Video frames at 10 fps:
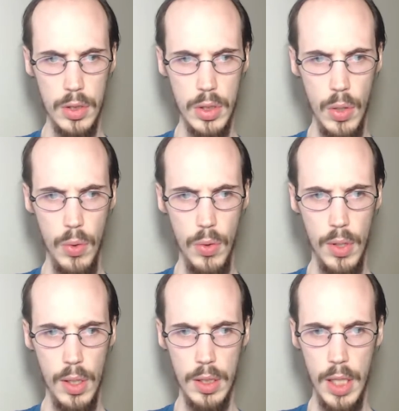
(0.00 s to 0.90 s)
So,
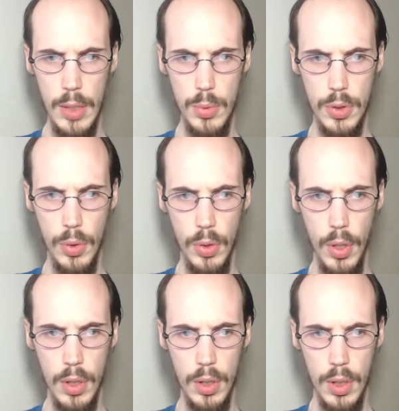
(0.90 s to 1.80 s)
that's what's going
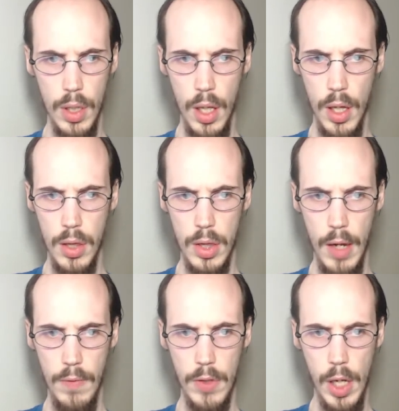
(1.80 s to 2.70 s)
on.
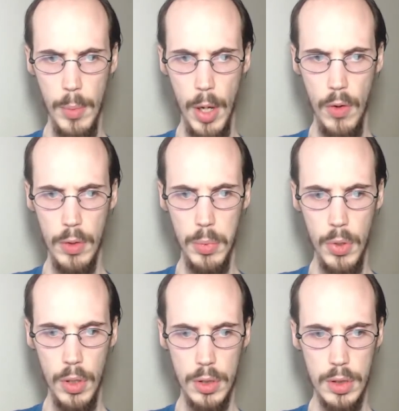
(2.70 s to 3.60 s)
They've come out with
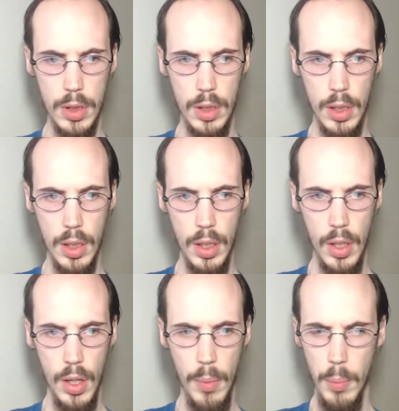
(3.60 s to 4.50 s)
books.
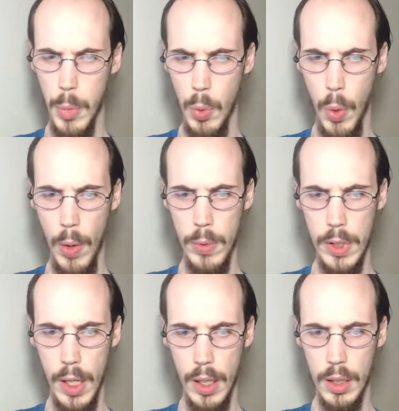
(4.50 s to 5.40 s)
But why would
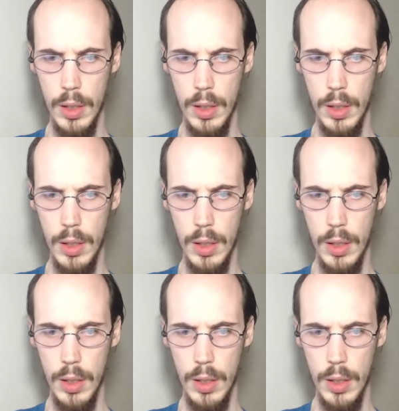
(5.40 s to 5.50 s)
they?